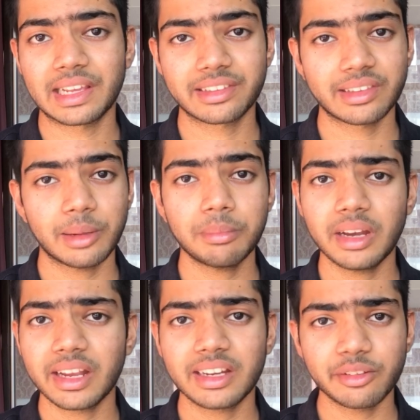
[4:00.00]
accept
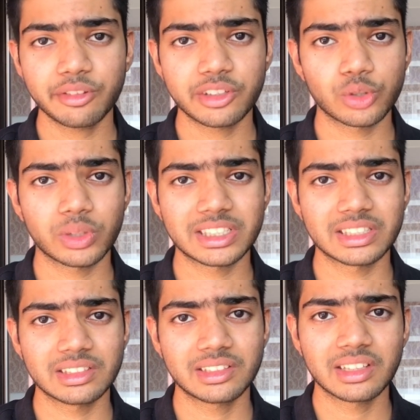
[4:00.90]
negative
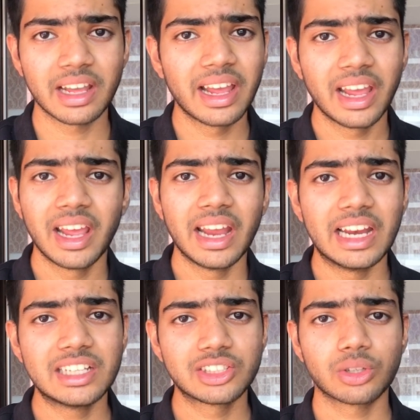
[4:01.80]
situations,
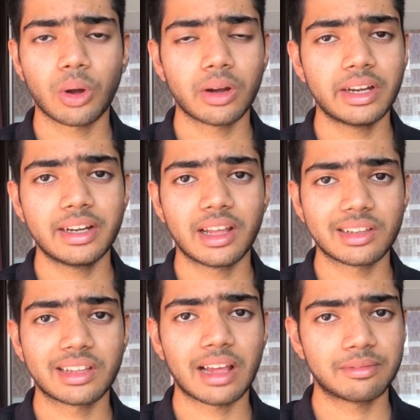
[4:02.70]
it surely
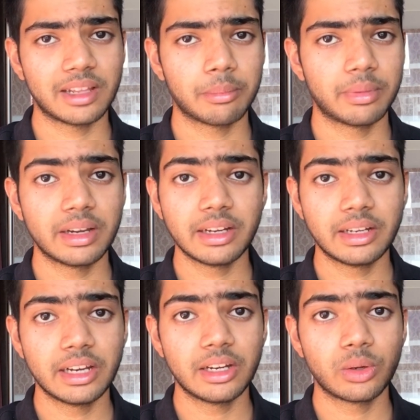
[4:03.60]
does have the
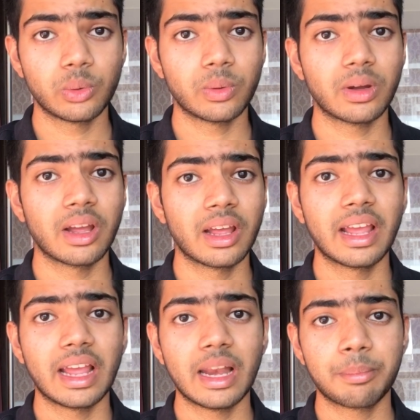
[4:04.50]
ability to
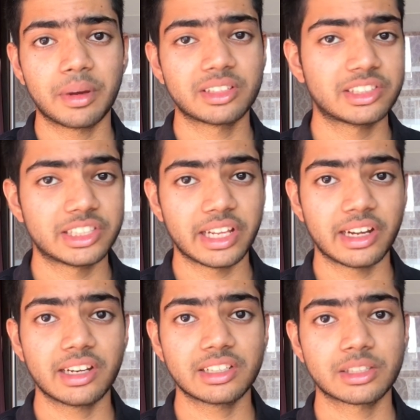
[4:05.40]
help us
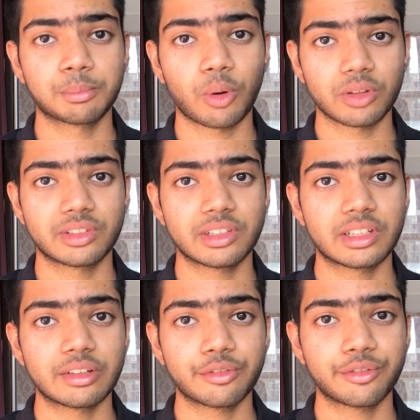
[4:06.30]
cherish
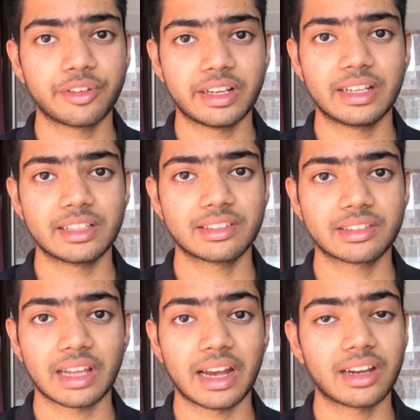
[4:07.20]
positive
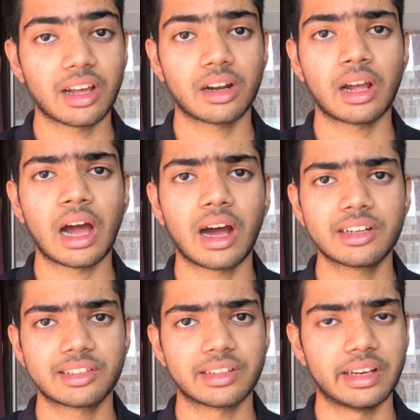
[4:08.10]
feelings and our
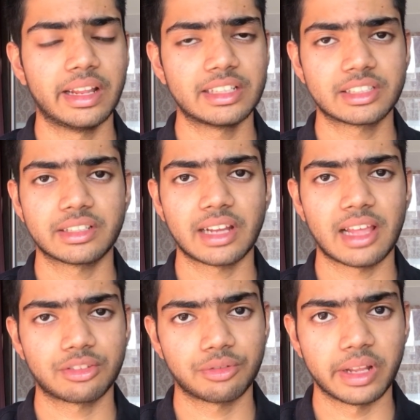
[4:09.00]
heart's elation
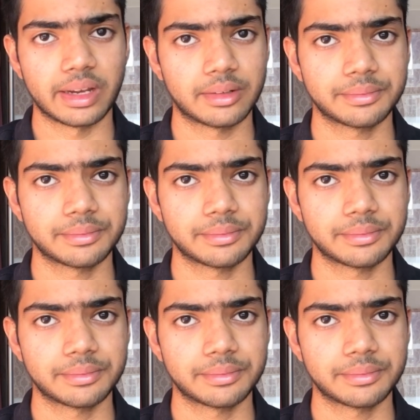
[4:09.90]
as well.